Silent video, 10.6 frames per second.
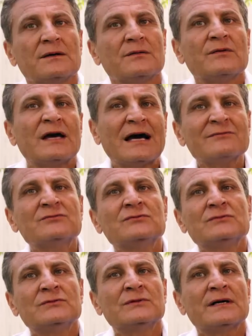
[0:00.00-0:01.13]
We have
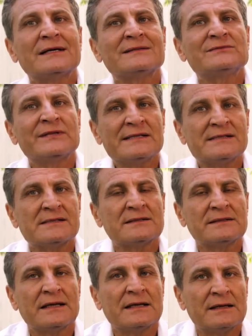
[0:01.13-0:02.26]
to address
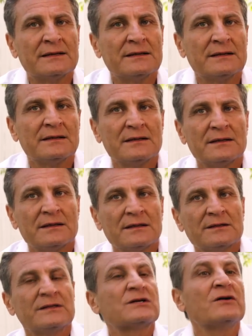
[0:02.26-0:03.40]
the
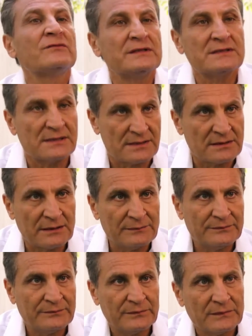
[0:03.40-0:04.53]
recovery system.
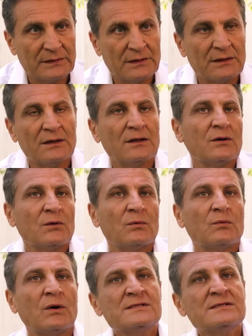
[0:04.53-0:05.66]

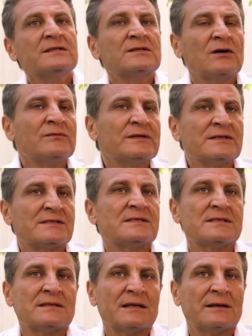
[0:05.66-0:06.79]
Once recovery
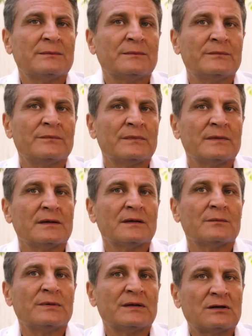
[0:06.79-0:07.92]
system
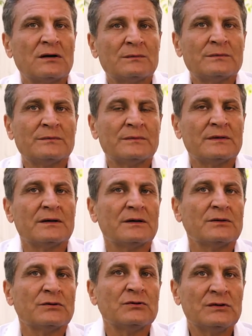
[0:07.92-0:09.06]
become
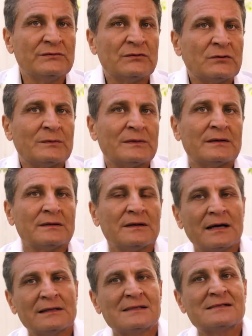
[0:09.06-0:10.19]
uniform
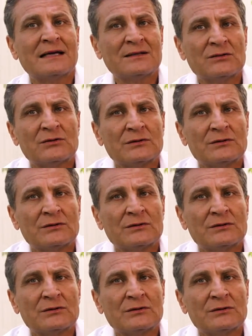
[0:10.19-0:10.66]
and standard